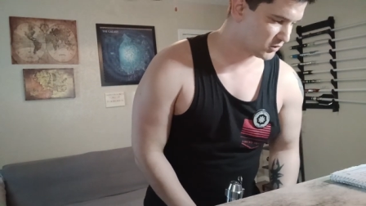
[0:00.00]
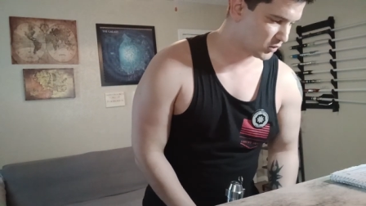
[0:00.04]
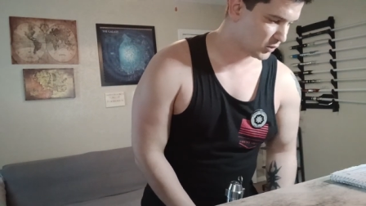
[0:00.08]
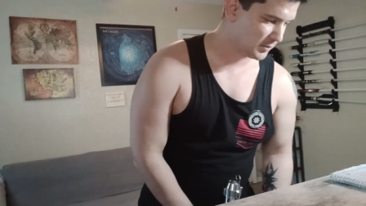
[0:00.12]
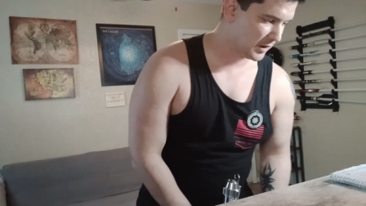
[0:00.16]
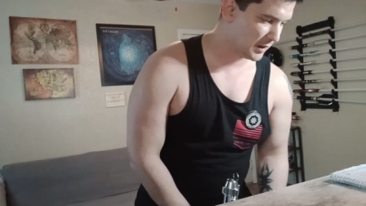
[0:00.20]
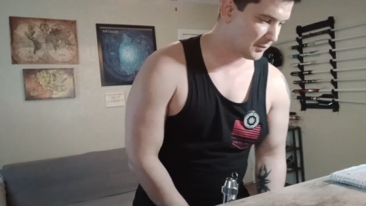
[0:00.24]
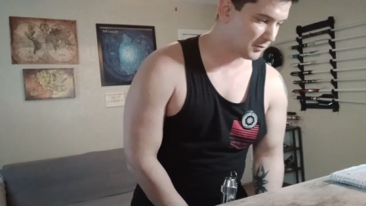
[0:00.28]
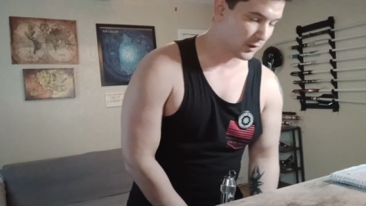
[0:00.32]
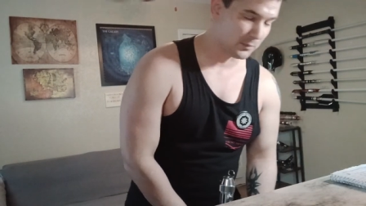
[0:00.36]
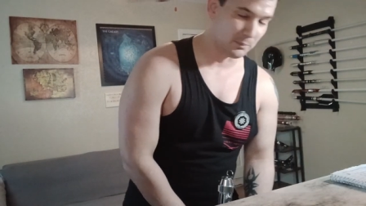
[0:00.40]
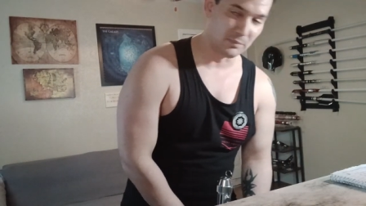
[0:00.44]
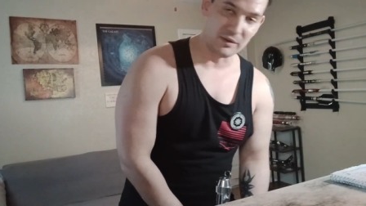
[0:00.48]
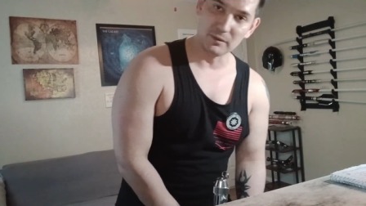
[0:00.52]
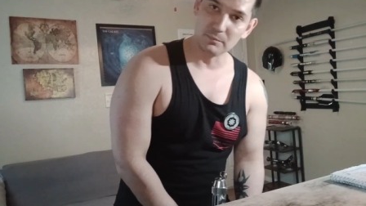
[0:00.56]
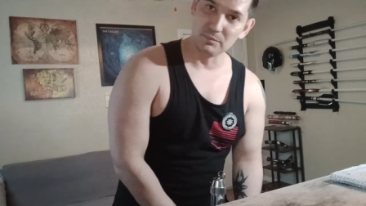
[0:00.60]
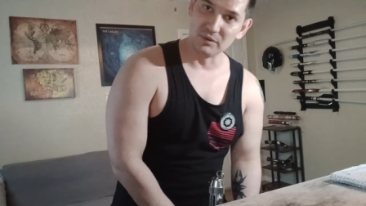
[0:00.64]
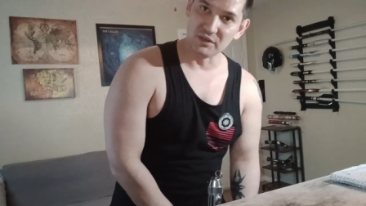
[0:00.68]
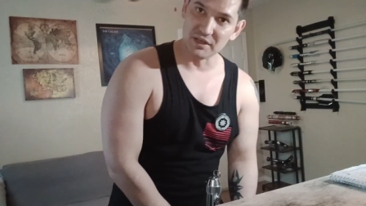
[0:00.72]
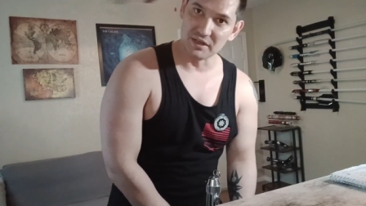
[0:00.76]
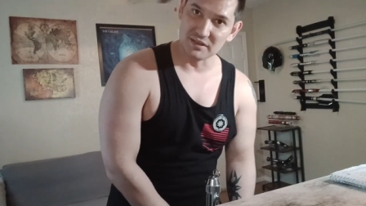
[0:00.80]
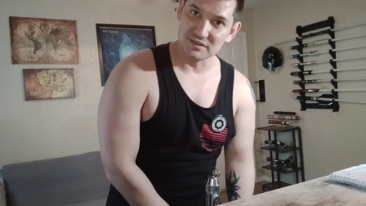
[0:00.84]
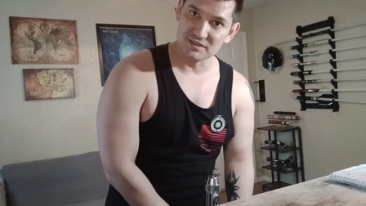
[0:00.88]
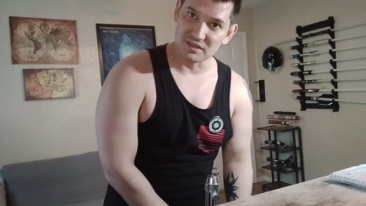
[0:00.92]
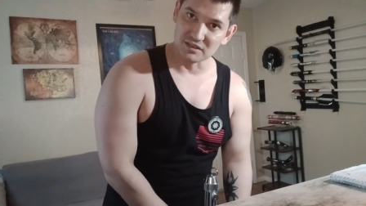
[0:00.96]
Remember, big
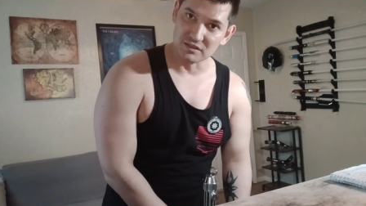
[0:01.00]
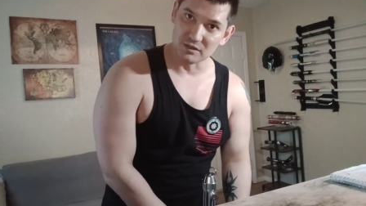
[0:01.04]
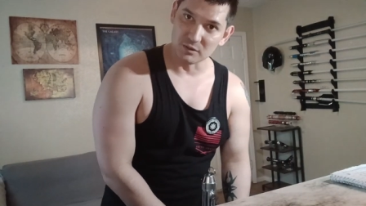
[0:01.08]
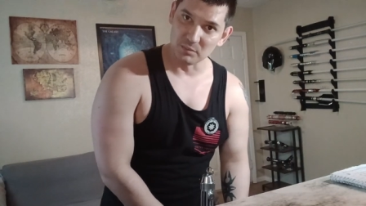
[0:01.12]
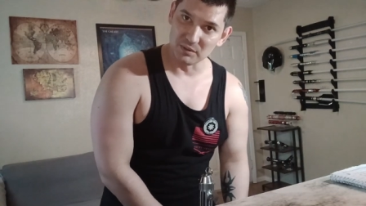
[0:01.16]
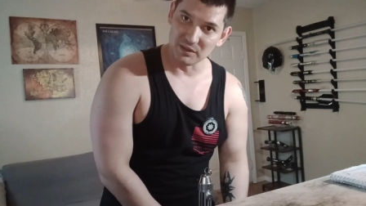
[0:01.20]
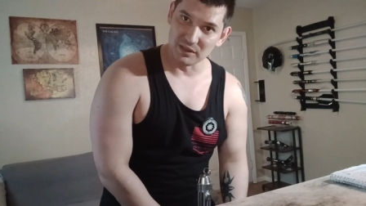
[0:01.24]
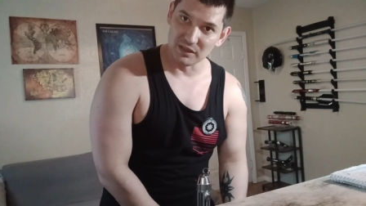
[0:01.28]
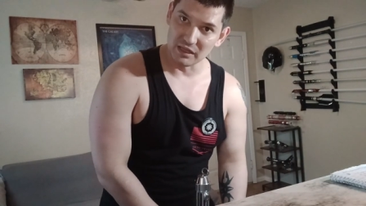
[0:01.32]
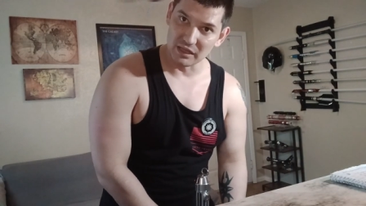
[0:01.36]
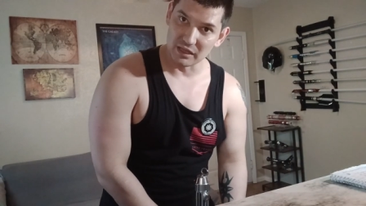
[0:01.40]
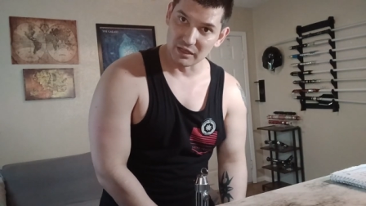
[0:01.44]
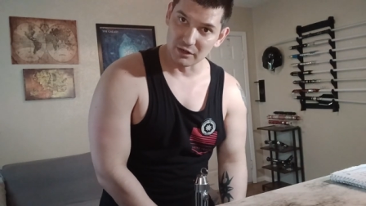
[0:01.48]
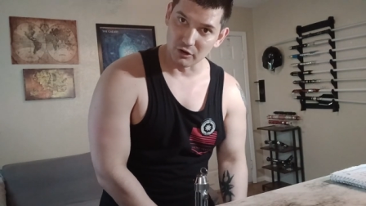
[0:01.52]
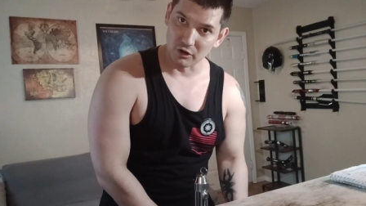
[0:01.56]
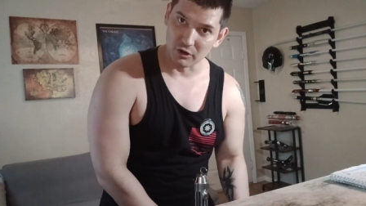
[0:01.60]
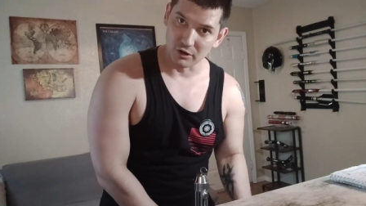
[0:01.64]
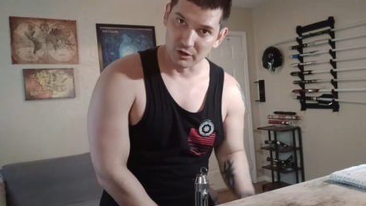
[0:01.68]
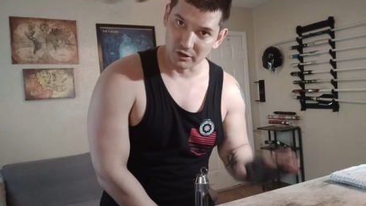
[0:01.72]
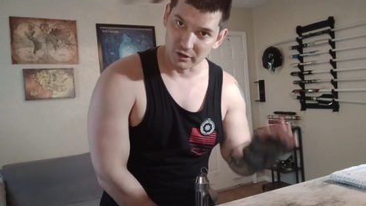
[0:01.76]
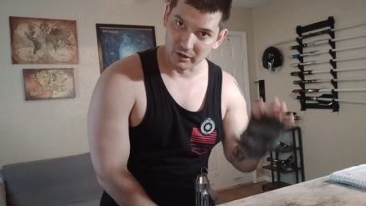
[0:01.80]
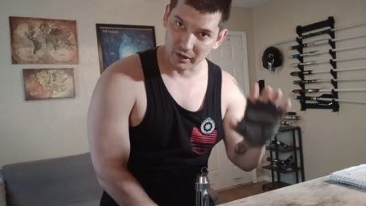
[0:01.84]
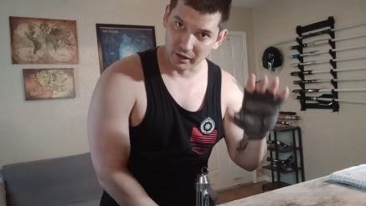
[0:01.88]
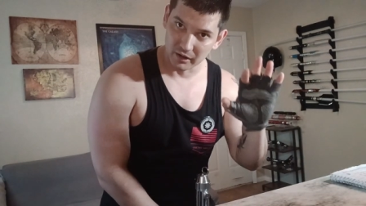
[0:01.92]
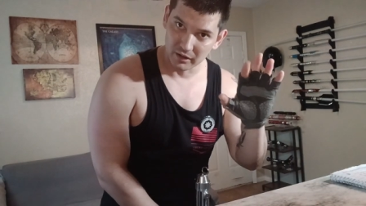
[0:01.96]
blade's going to be in
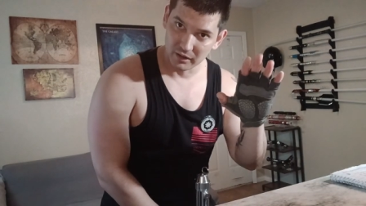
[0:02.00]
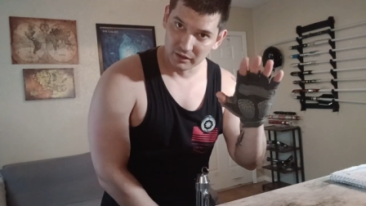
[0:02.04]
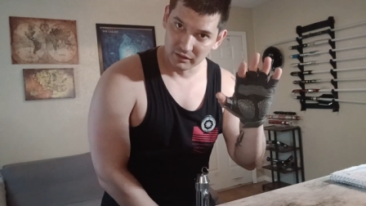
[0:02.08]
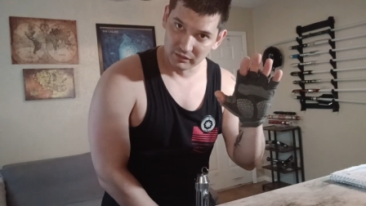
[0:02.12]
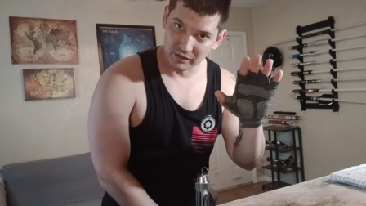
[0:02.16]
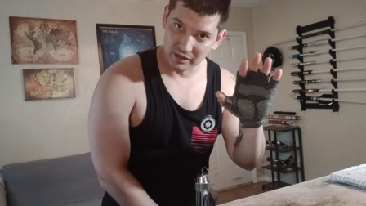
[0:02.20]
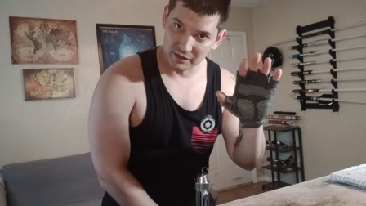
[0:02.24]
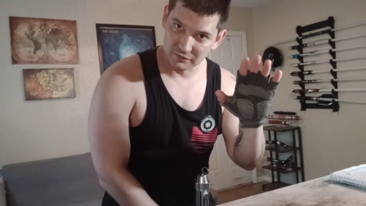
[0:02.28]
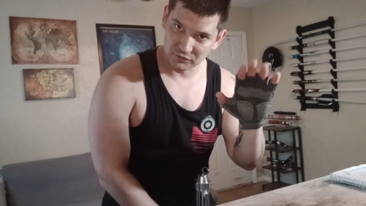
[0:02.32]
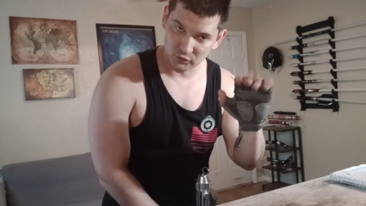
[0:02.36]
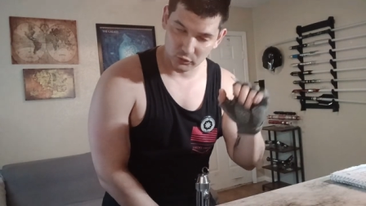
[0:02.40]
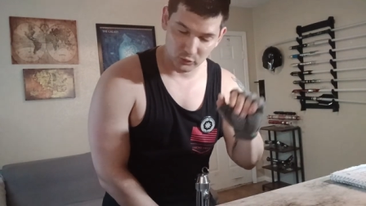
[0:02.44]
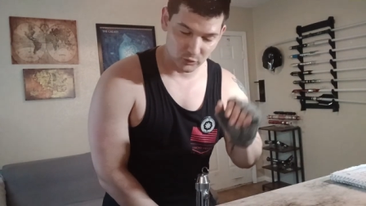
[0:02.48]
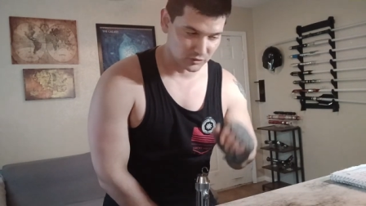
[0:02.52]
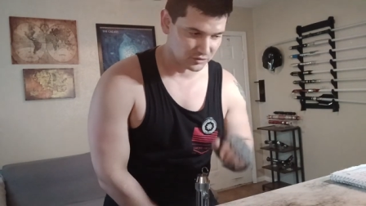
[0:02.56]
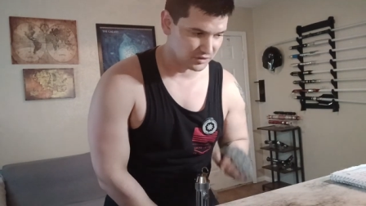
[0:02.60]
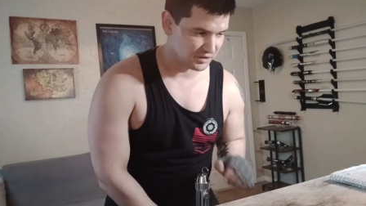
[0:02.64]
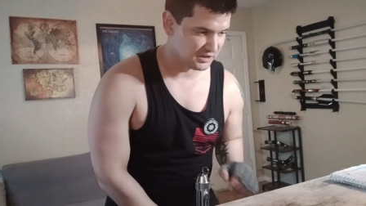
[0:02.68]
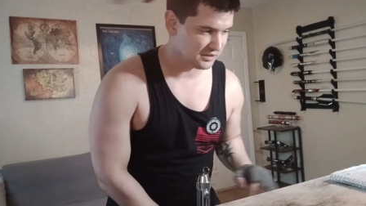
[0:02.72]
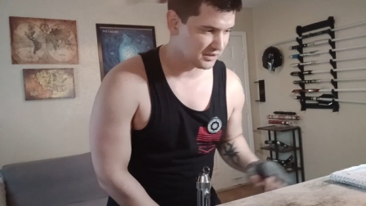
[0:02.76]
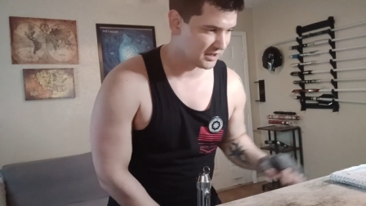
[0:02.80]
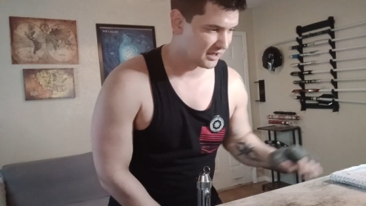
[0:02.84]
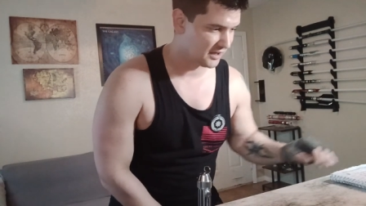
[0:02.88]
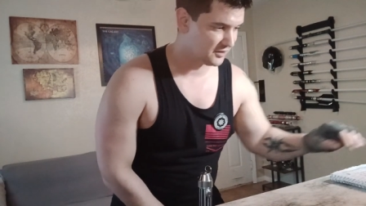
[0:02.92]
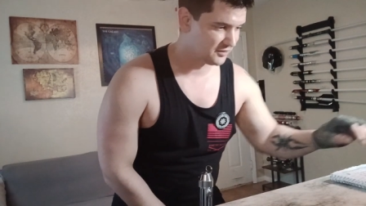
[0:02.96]
our left or
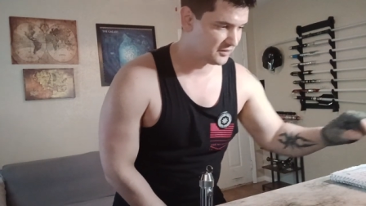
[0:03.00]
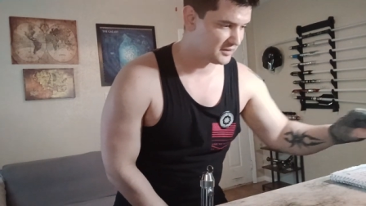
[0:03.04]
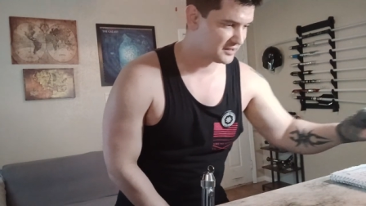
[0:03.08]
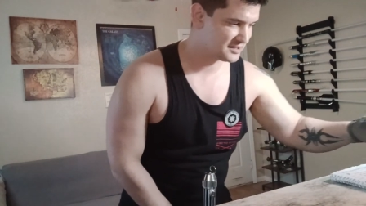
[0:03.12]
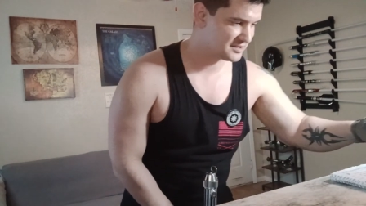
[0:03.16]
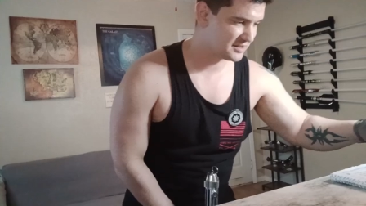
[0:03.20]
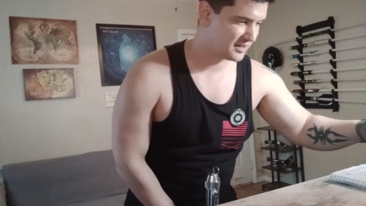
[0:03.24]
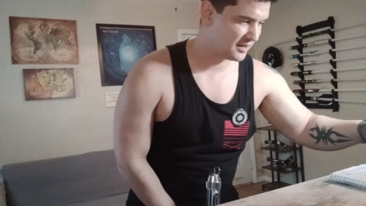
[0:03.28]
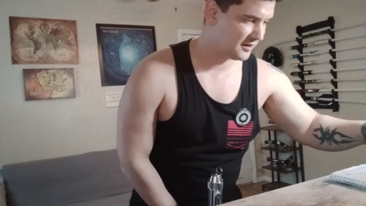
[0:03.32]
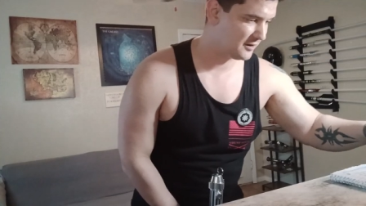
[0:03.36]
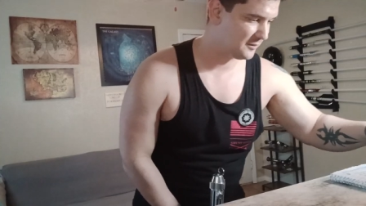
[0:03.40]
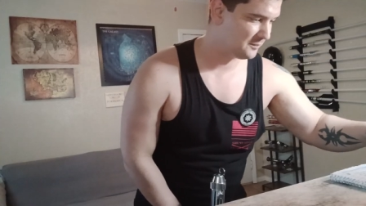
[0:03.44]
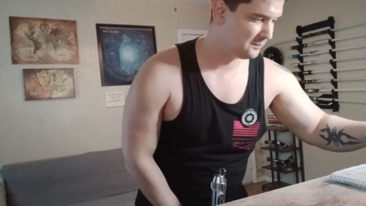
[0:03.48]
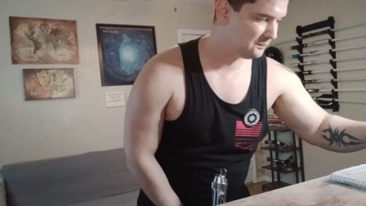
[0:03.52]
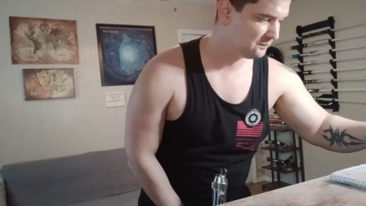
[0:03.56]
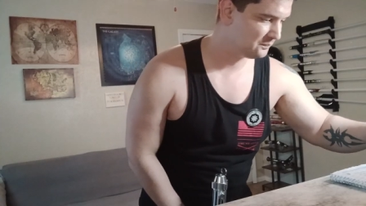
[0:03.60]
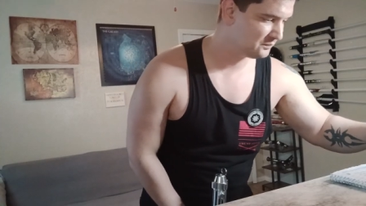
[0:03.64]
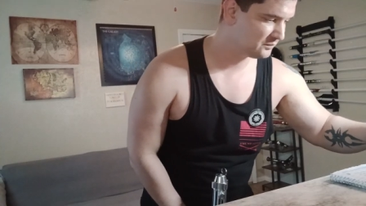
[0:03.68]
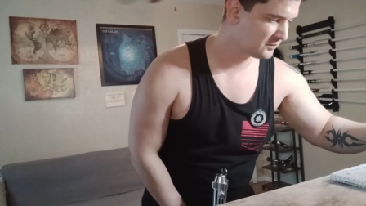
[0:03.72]
lead hand this time.